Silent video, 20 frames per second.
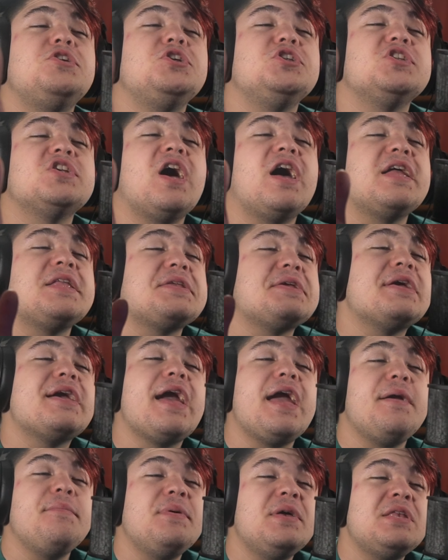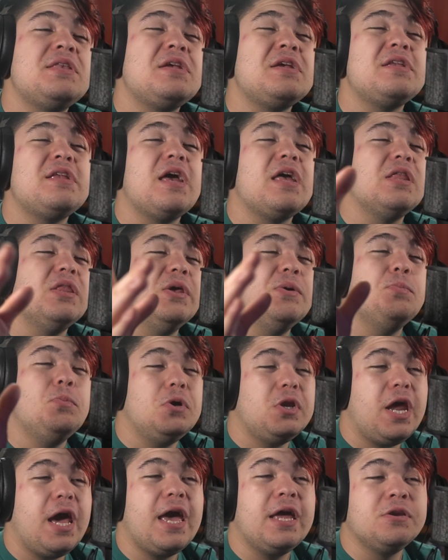have just gotten game ended and then
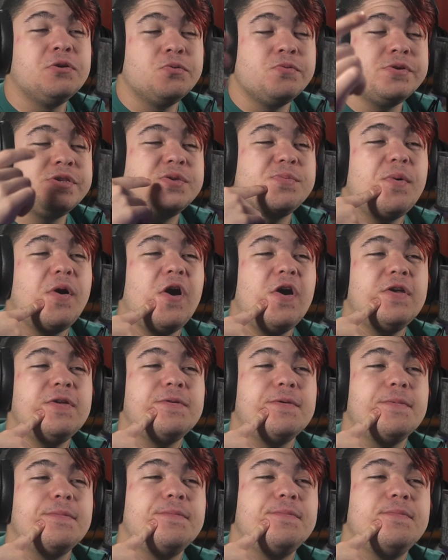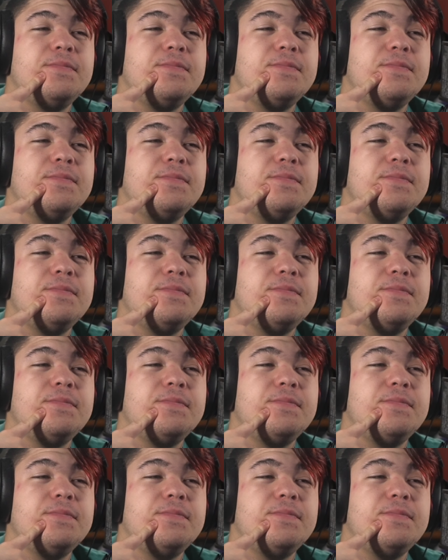would have had to respawn.